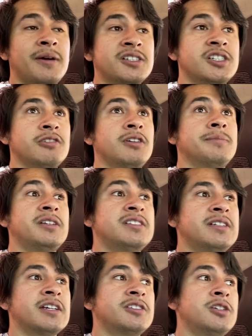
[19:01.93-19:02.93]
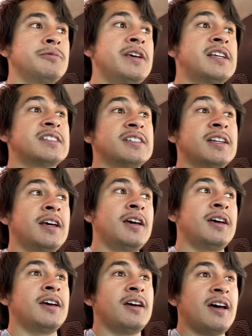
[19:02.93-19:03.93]
show up these next 2 weeks,
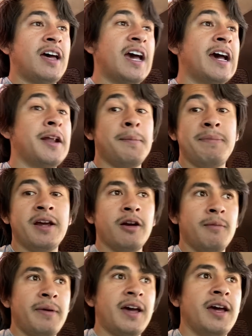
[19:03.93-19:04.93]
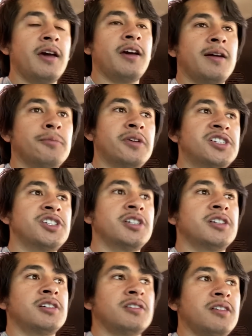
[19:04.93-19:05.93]
I got a bigger bag, I'm
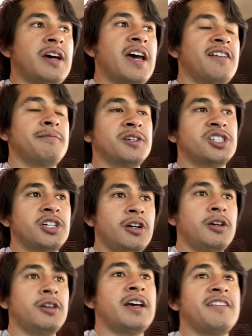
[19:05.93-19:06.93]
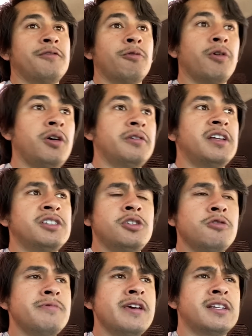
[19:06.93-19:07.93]
richer, I've matured, I've grown. In 2
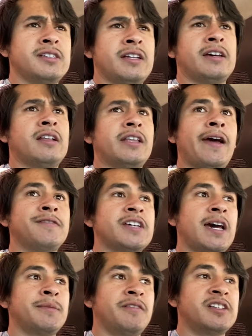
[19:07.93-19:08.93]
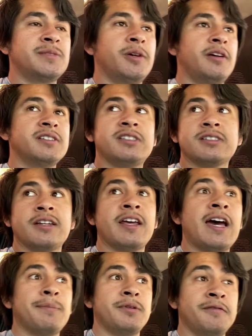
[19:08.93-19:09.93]
weeks, like, a lifetime of experiences can
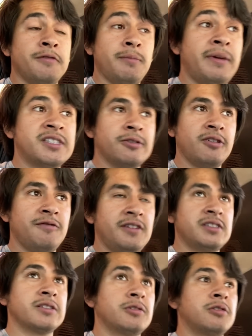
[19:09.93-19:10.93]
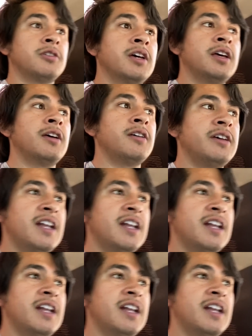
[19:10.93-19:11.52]
happen from mental to physical. And